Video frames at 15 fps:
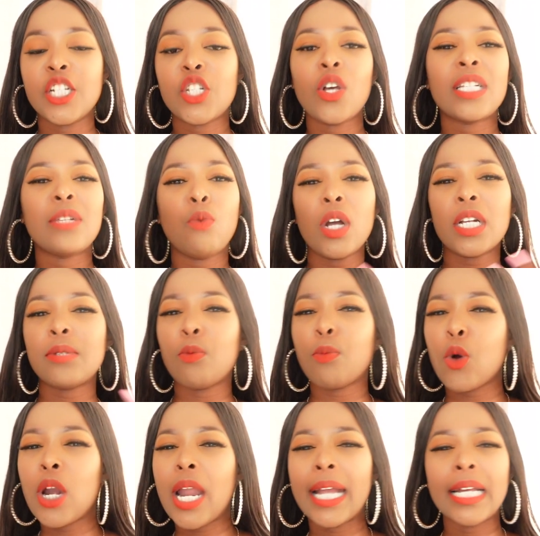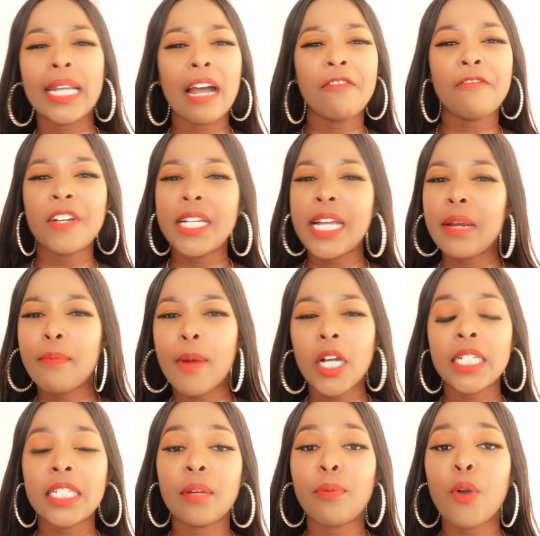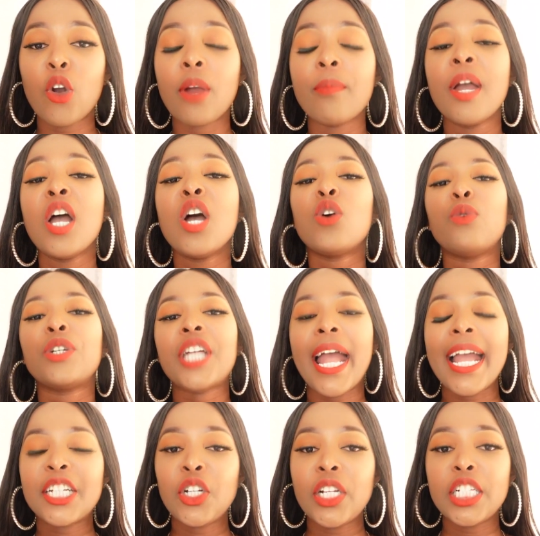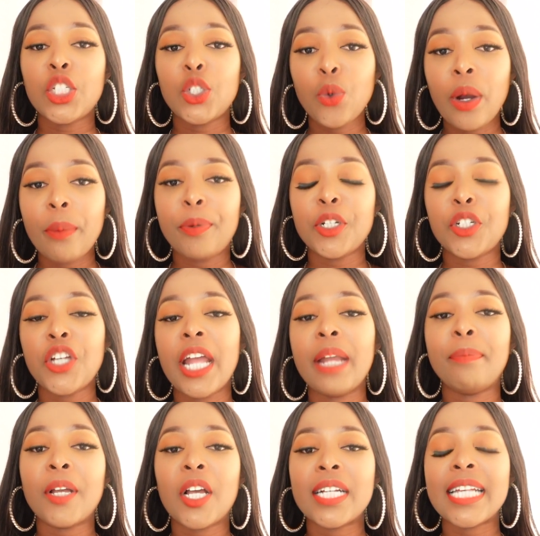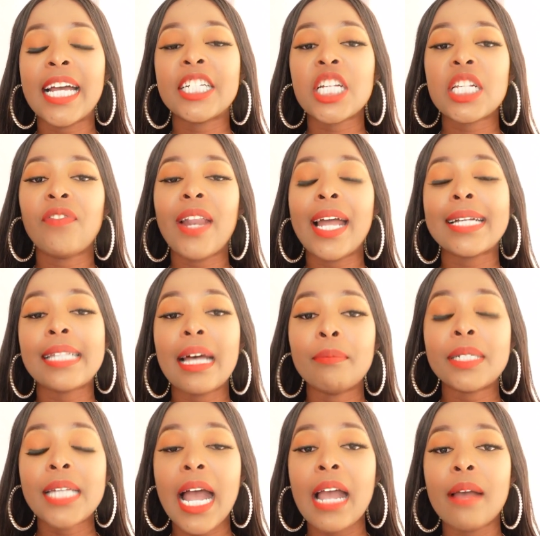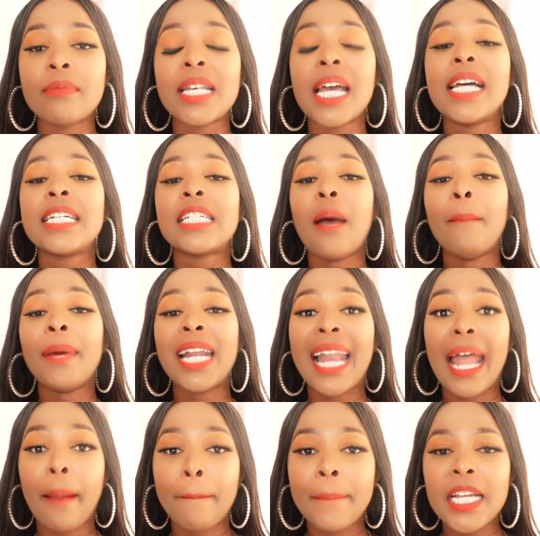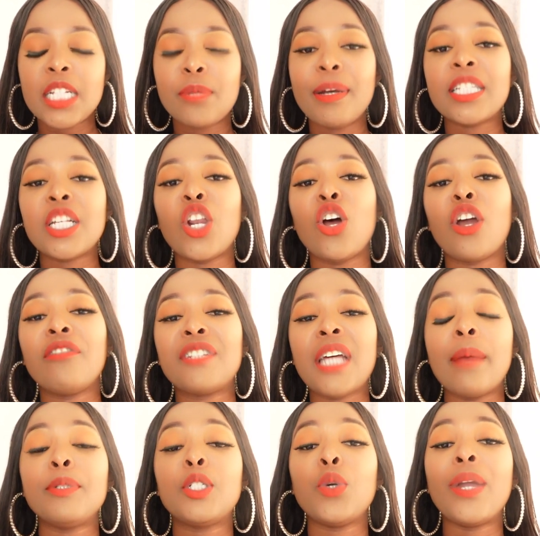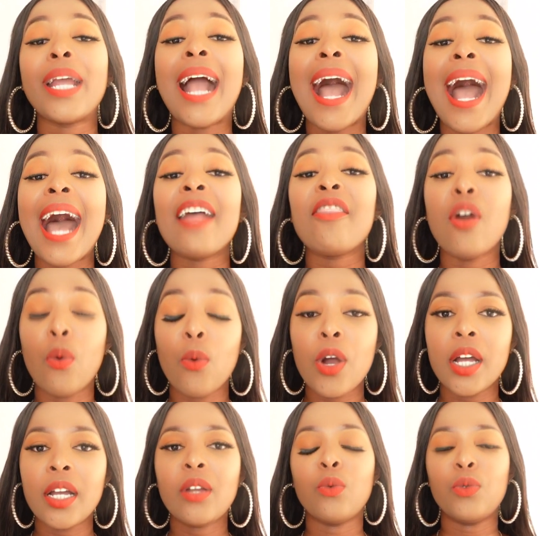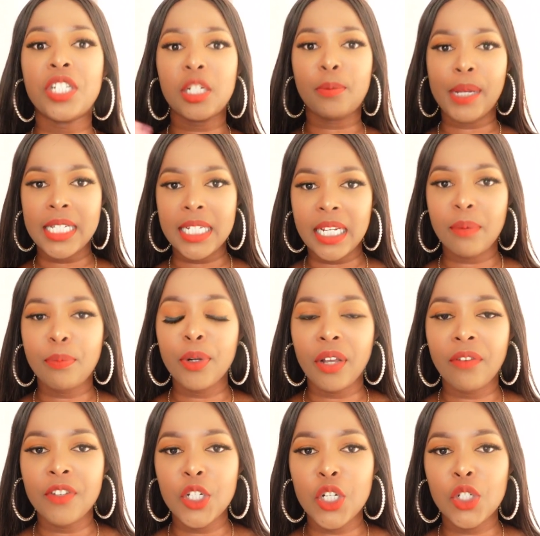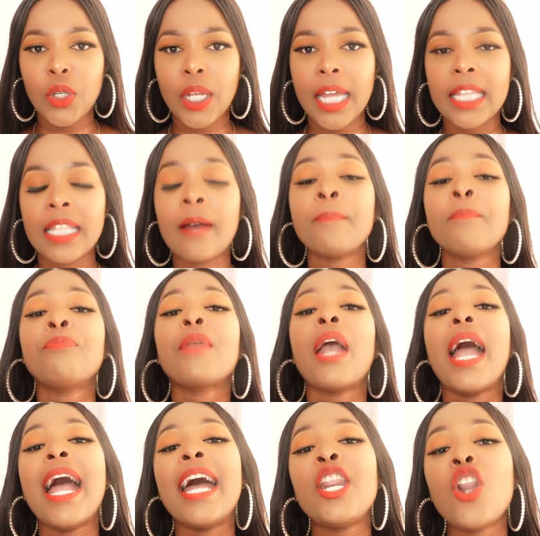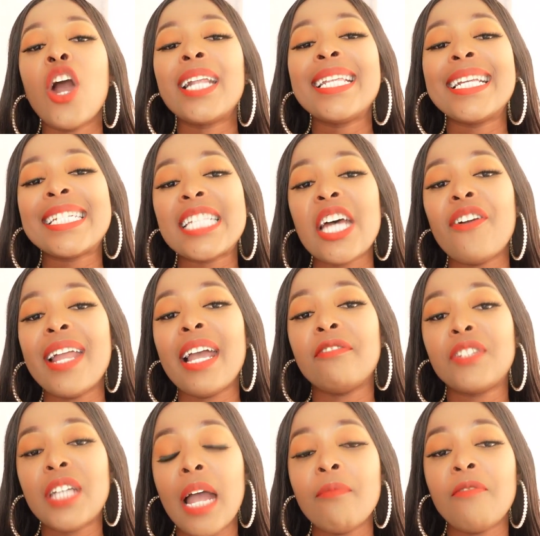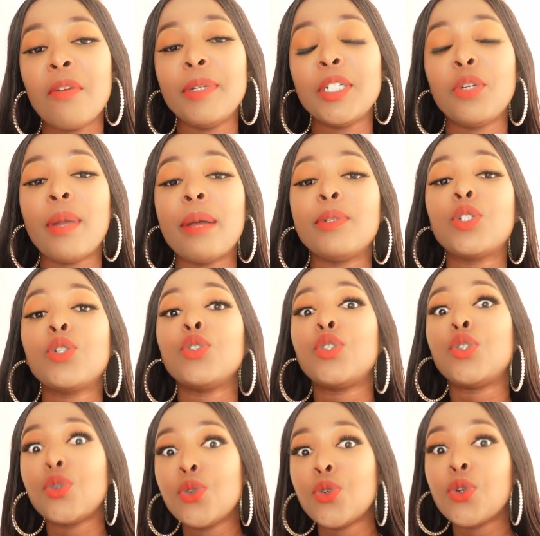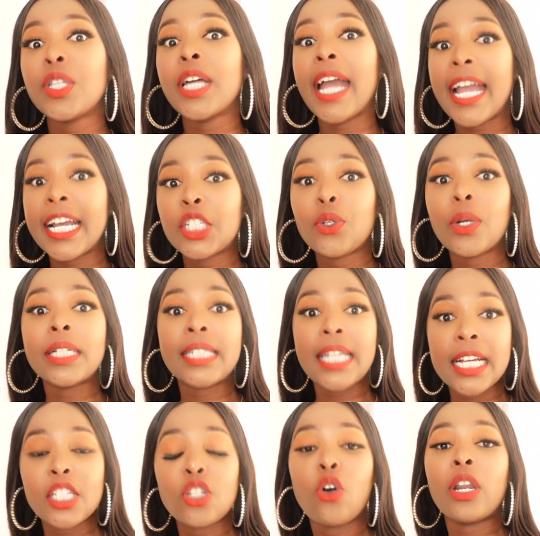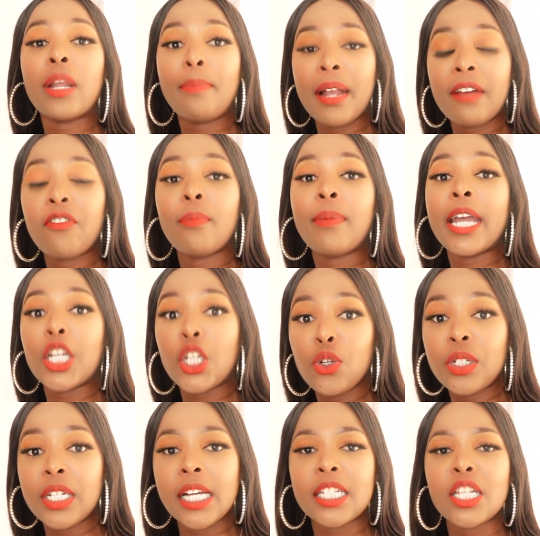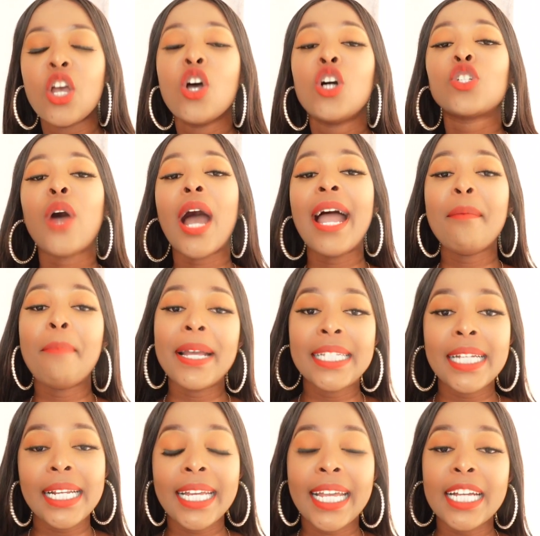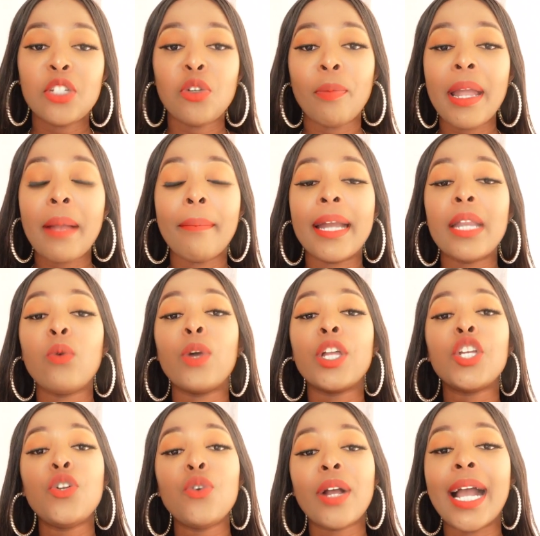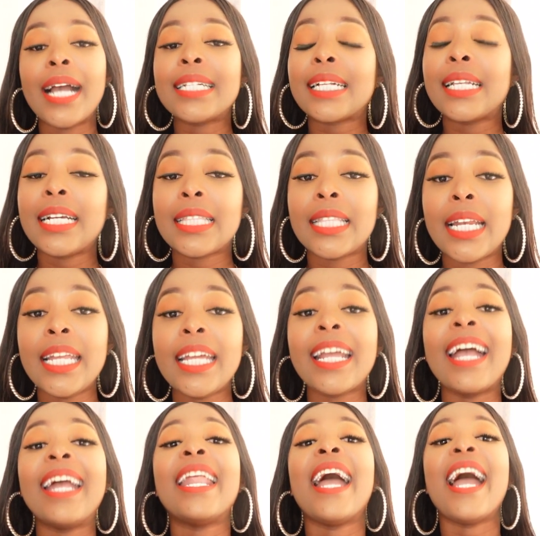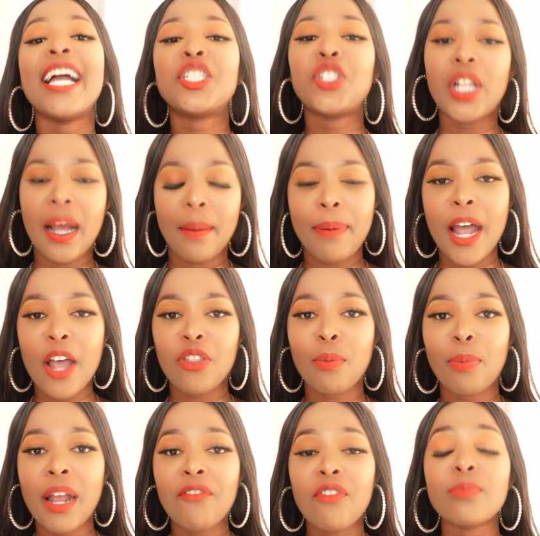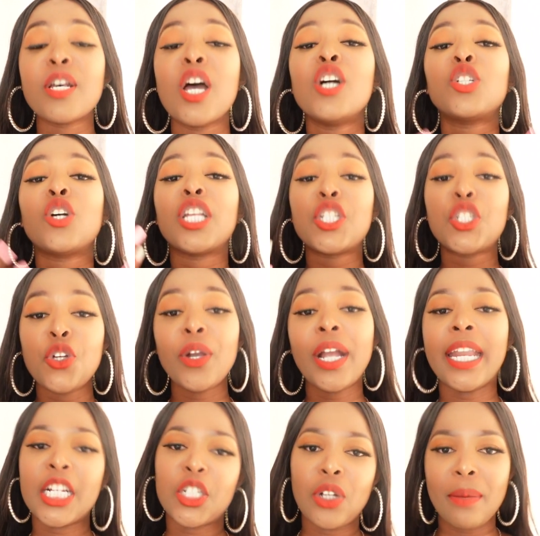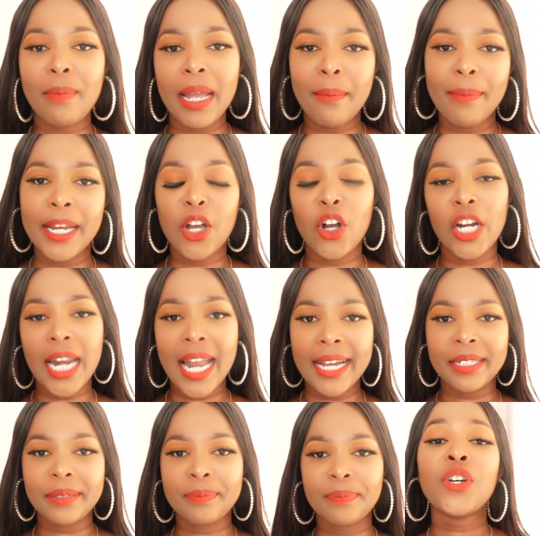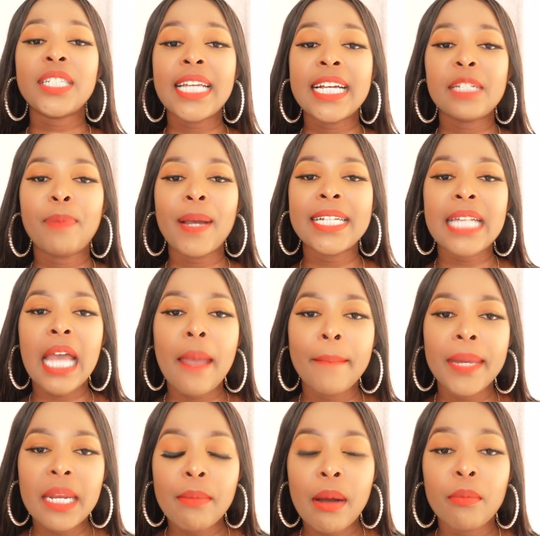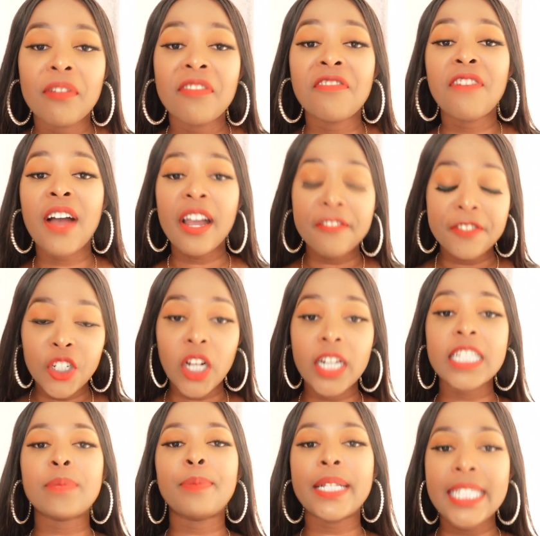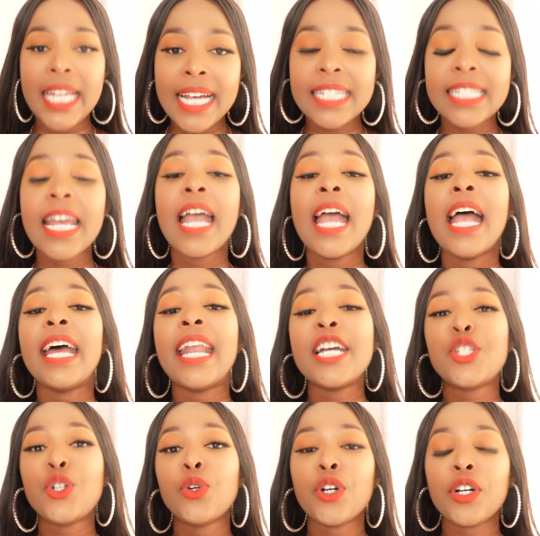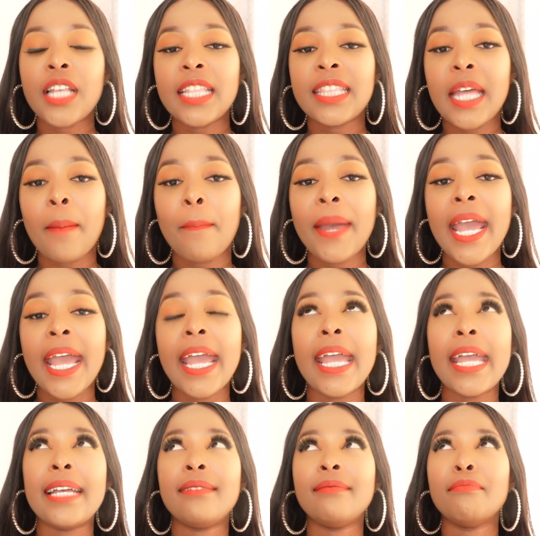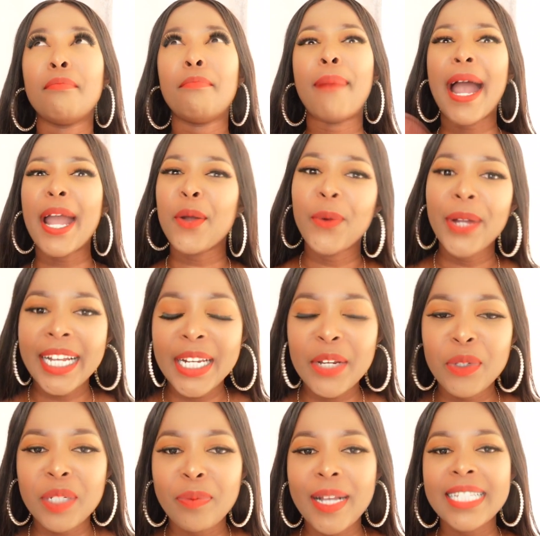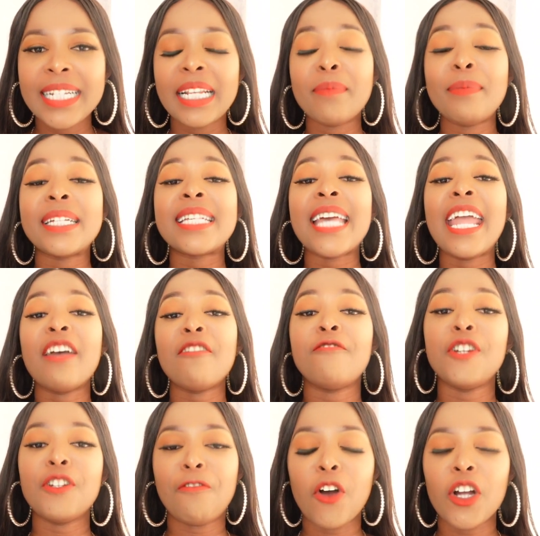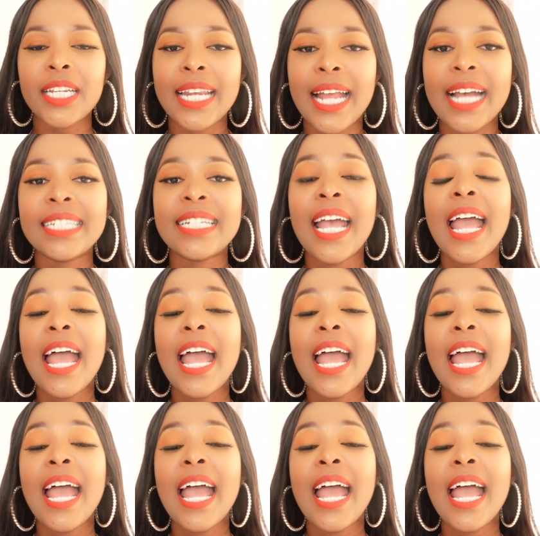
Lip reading: So it works more like an affiliate marketing program, which I actually do appreciate because I just feel like sometimes somebody like me spends a lot of time doing other work, which is basically putting videos together, and not necessarily have time for me to be able to do the actual test on a platform like Utest. So I basically get to make money when you guys click the link and actually apply on the platforms so that you can actually actually make money online. UTest pays a minimum of $5 per test, and I do know that they pay bi-weekly, which basically means every fortnight.